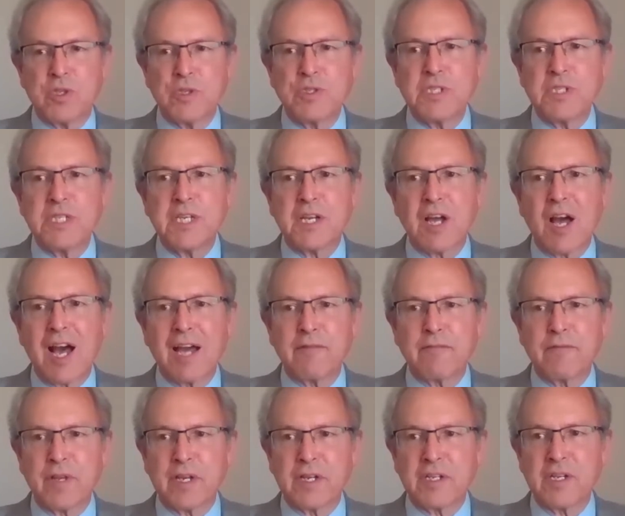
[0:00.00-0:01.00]
Do you see a
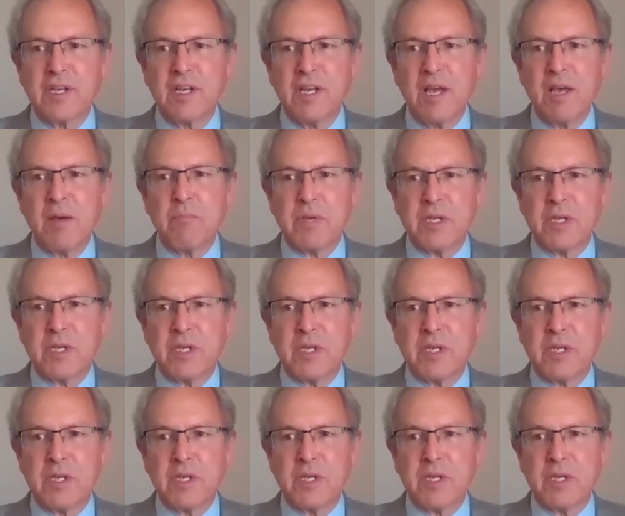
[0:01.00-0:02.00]
conflict
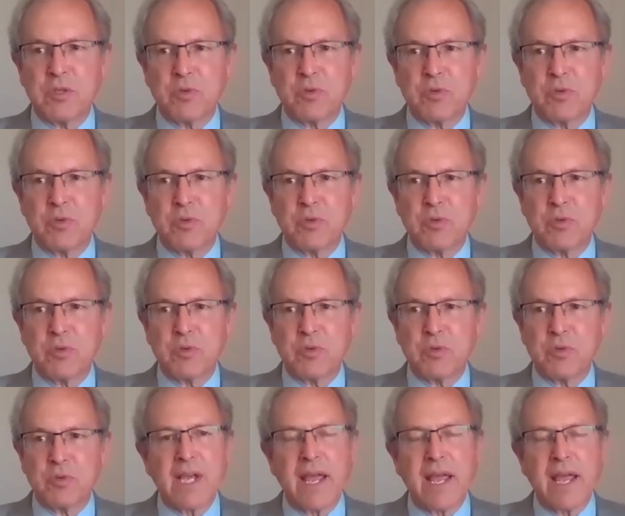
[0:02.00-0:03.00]
between
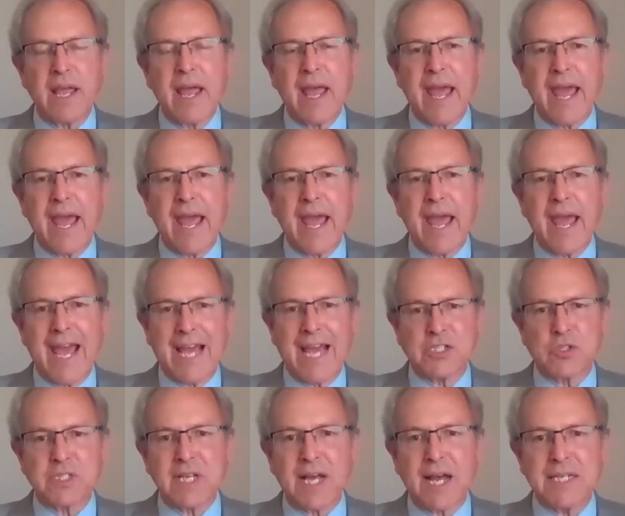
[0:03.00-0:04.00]
those
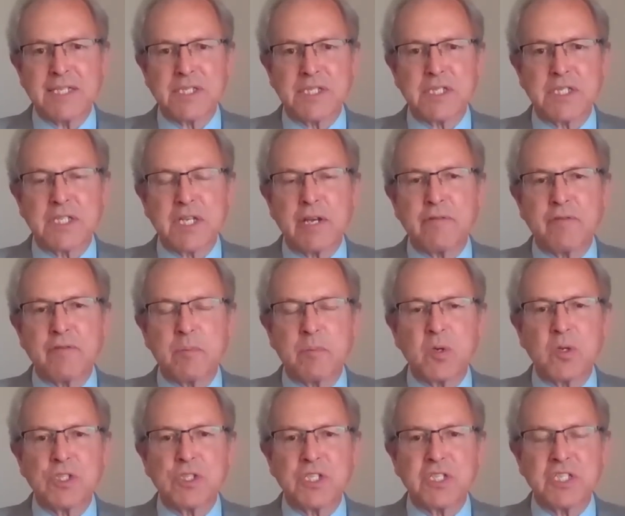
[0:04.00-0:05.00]
exercises of
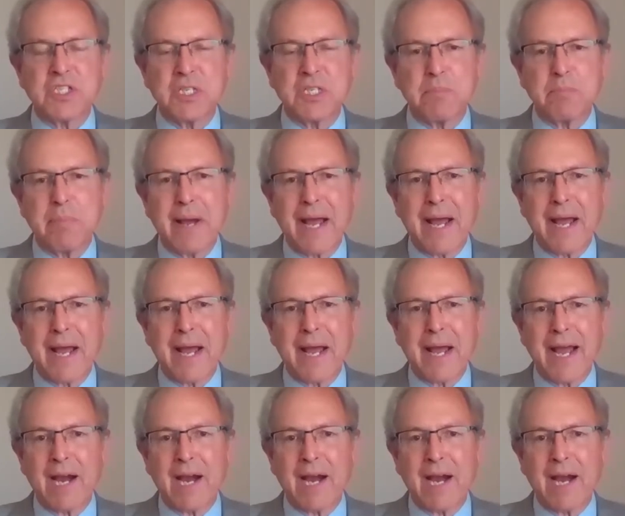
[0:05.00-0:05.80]
emergency power